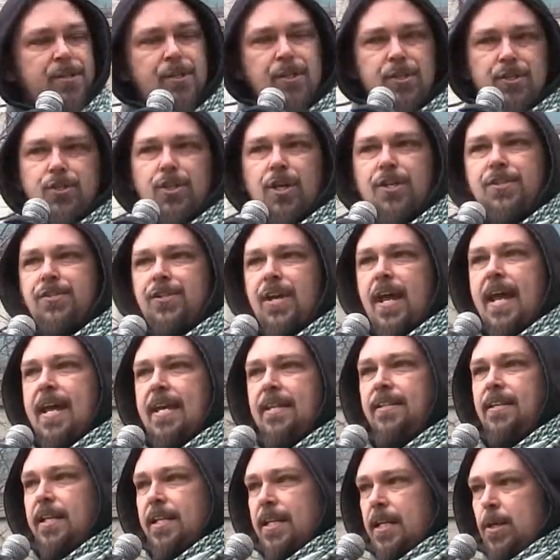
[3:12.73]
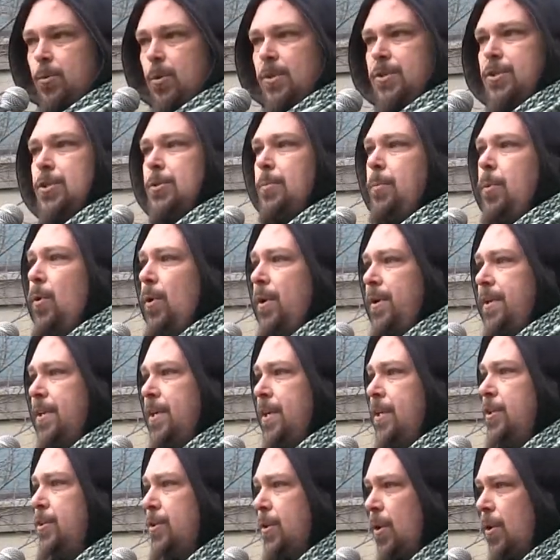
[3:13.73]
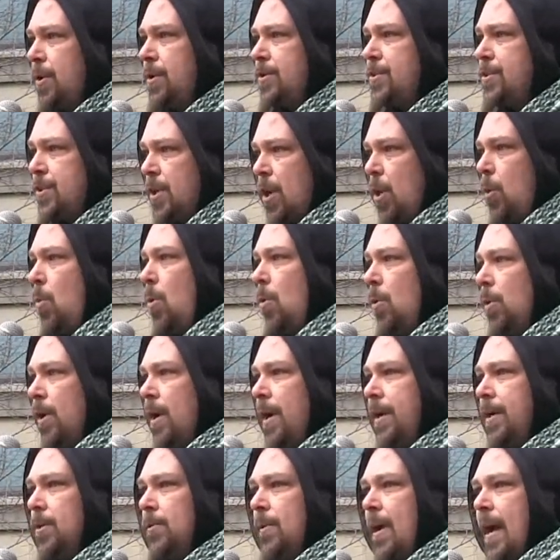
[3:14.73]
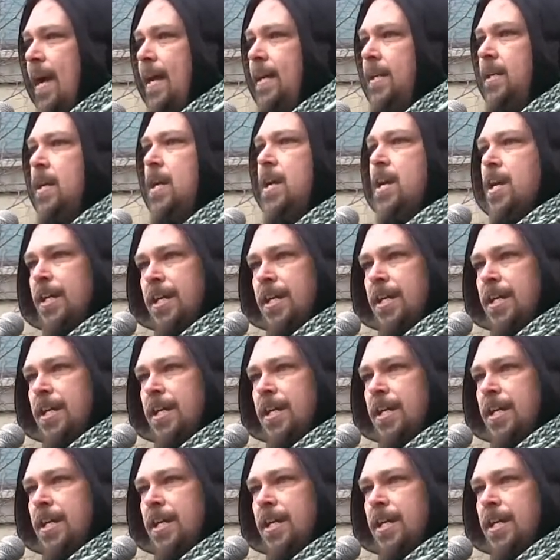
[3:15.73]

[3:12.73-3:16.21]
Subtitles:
isn't just saying that he would support and endorse a war on Iran.